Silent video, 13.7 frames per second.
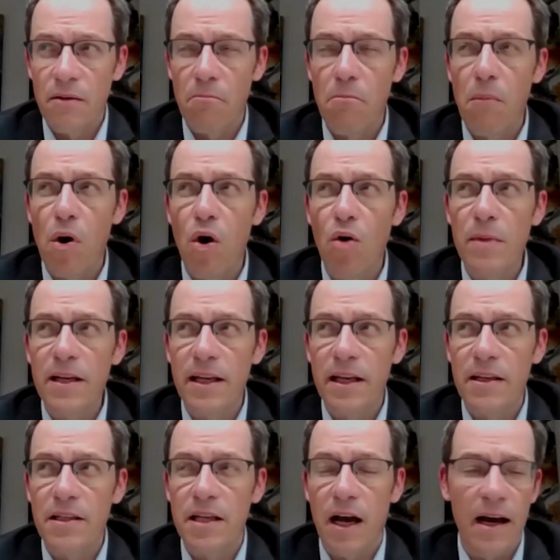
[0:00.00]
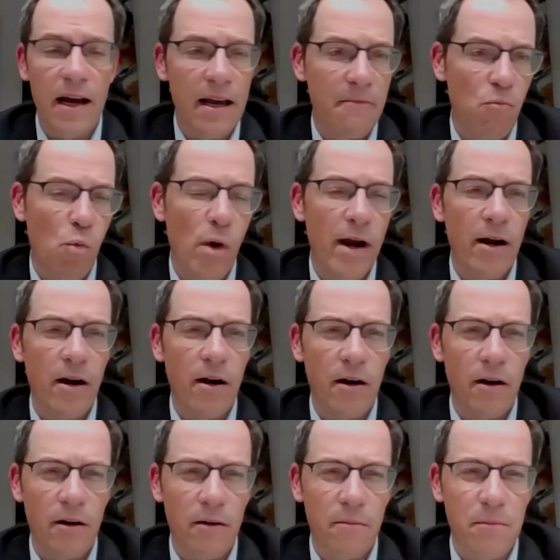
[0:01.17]
moment in time
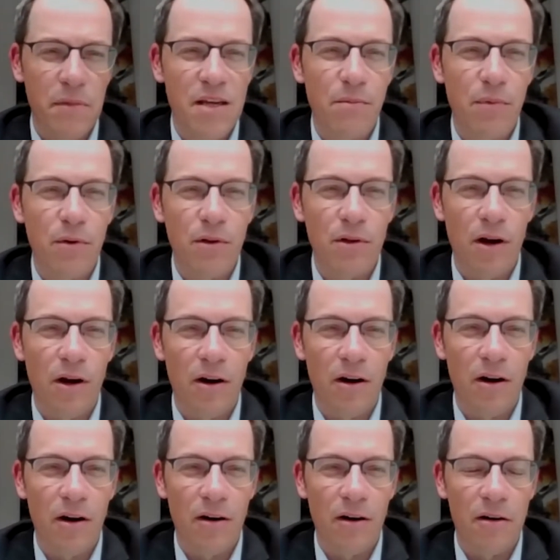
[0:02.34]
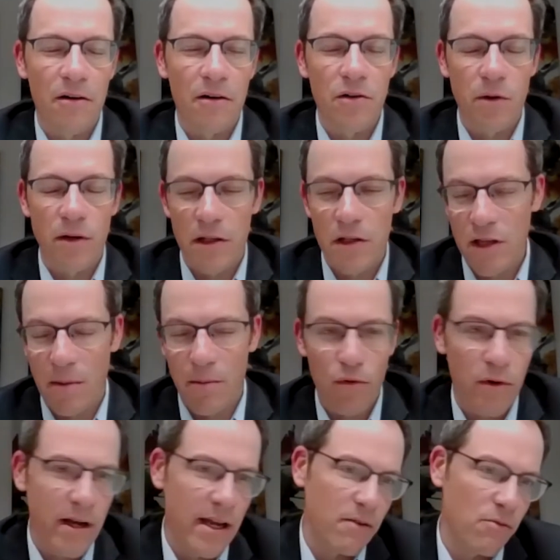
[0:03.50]
where people are trying to
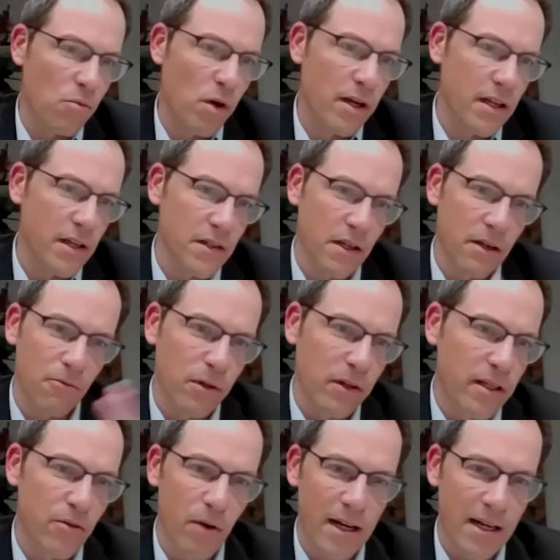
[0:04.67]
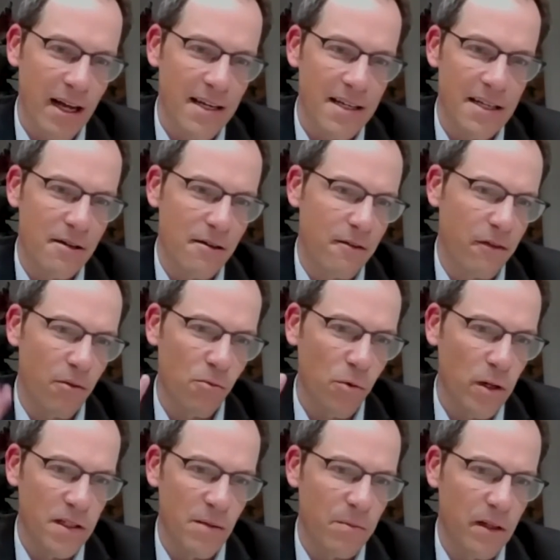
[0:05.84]
separate what is a really great idea from
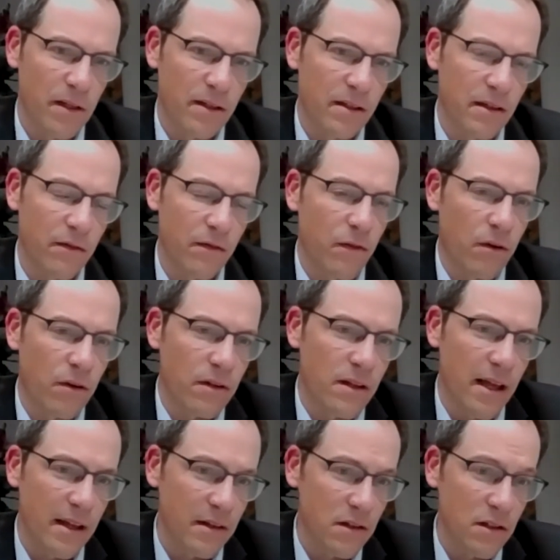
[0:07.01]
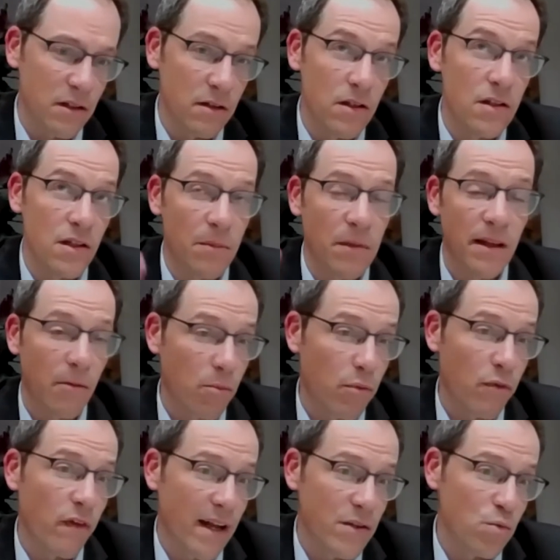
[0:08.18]
something that
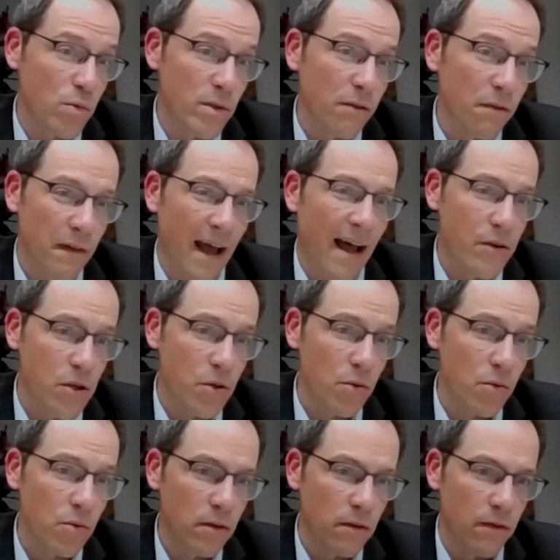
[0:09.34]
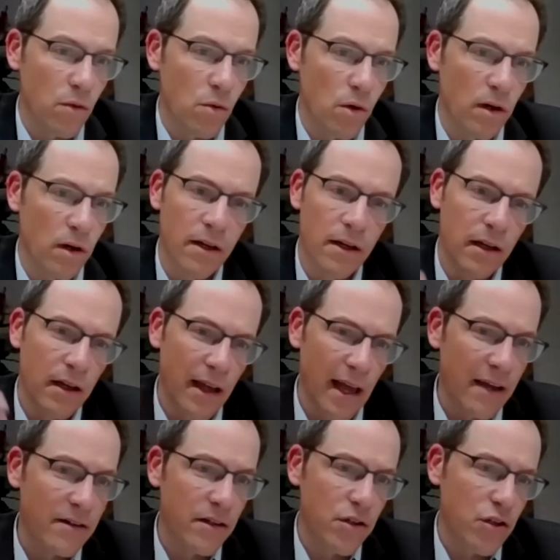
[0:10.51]
provides real value for
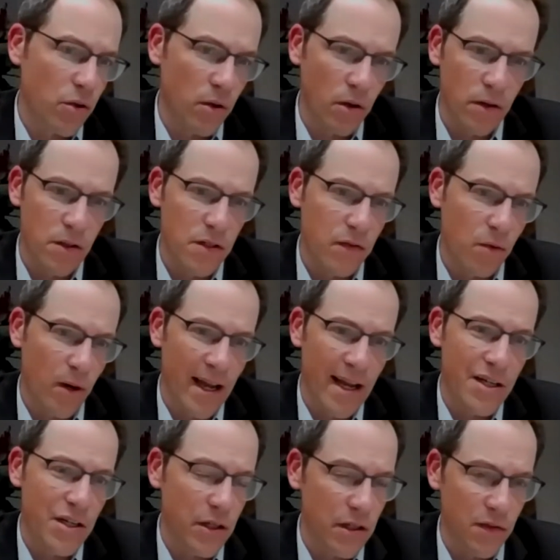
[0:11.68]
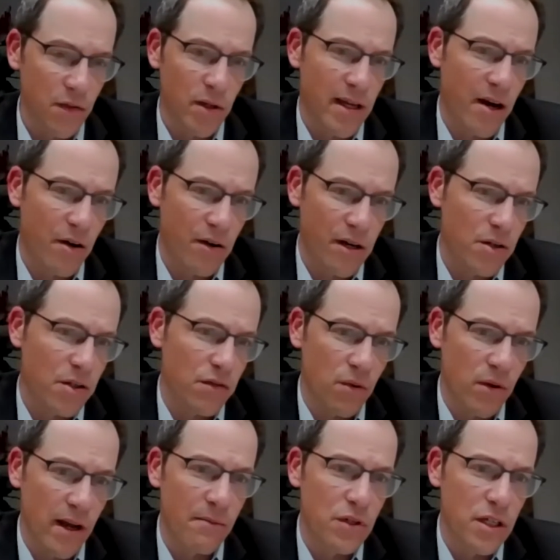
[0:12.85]
end insureds, for agents, for carriers, for
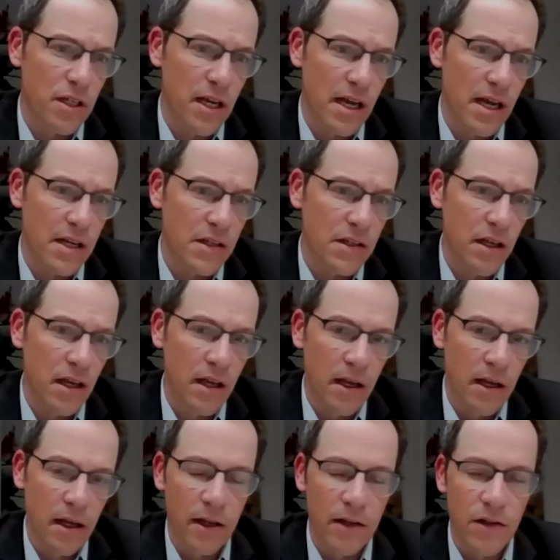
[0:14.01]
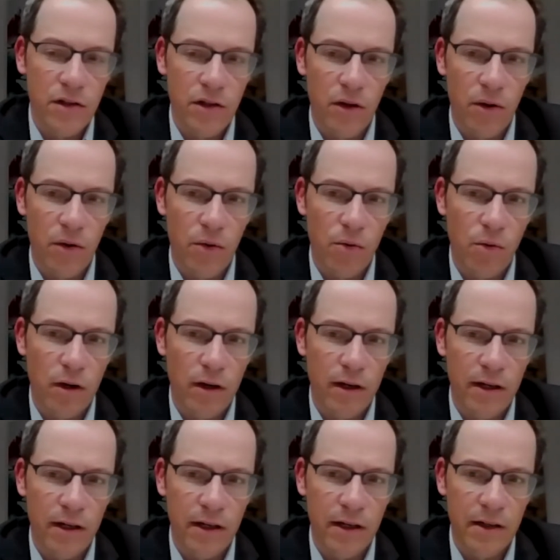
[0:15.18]
MGAs. And so
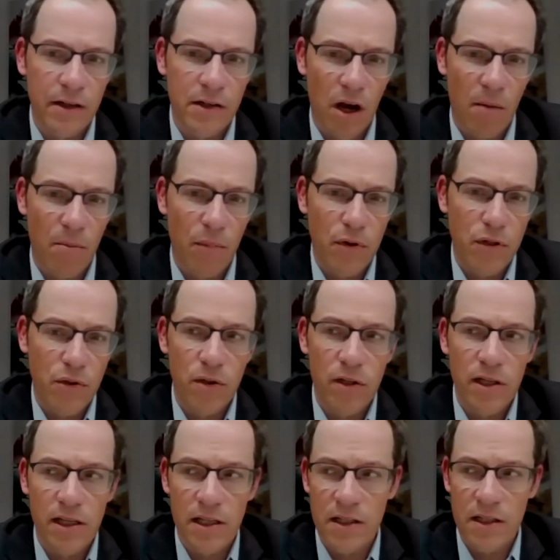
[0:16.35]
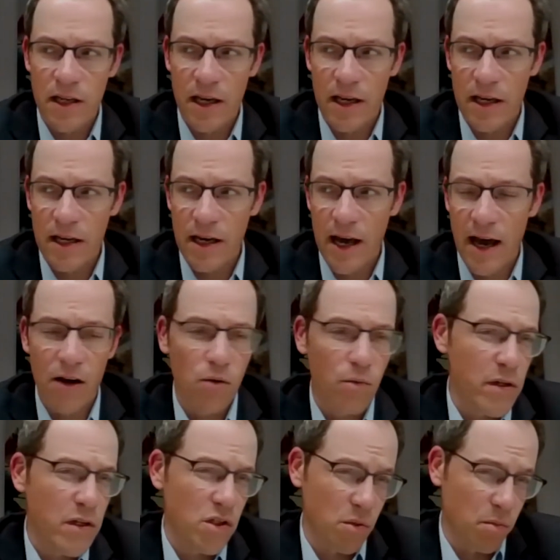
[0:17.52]
this opportunity to say, how do we
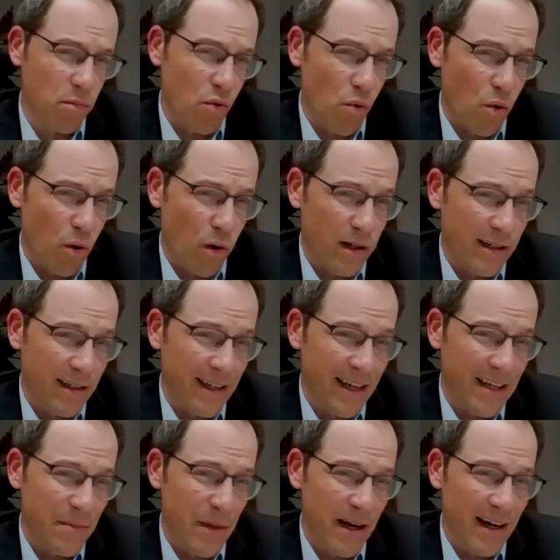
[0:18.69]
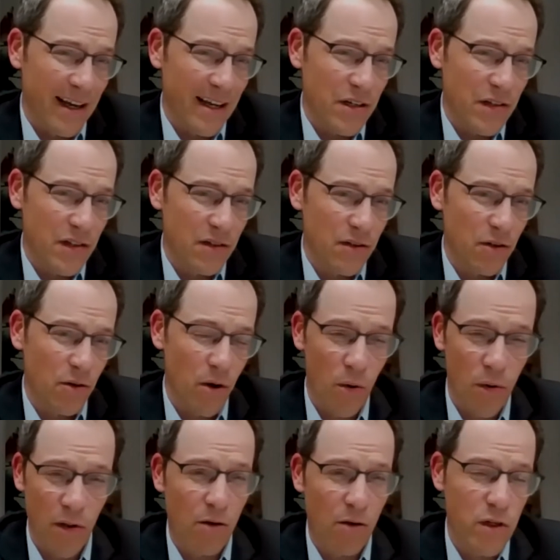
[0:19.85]
support independent agents in their
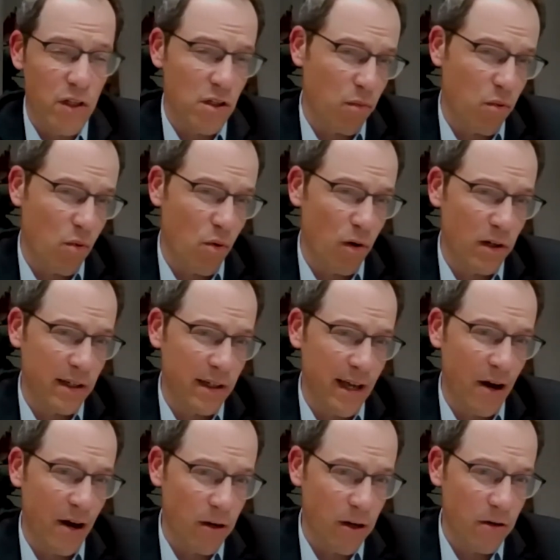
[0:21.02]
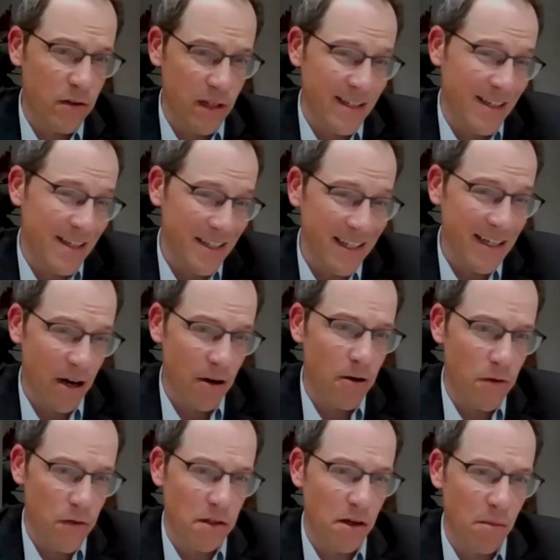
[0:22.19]
growth? How do we support carriers, existing
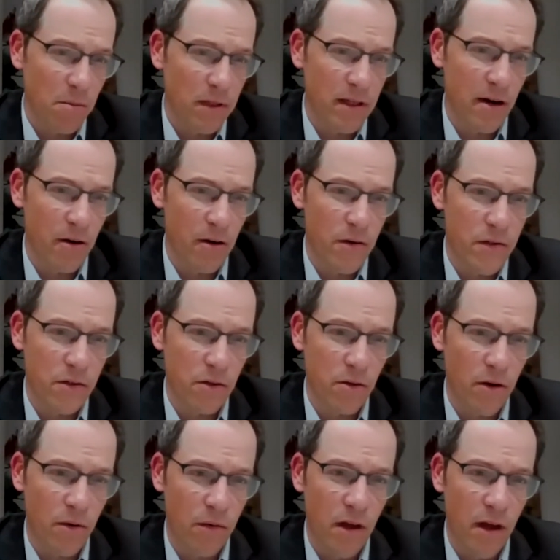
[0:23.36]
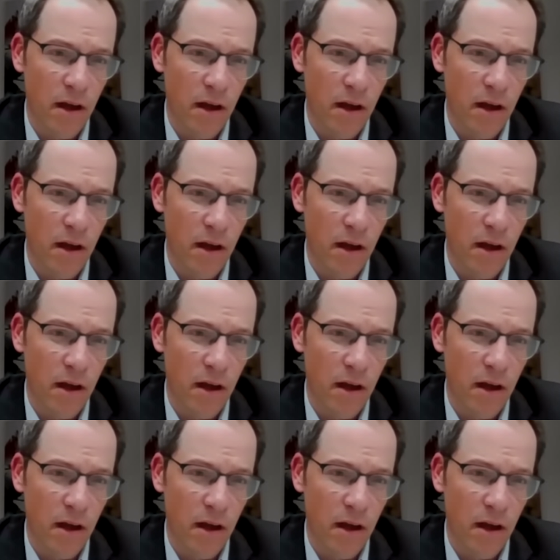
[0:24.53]
carriers, incumbent carriers in their growth?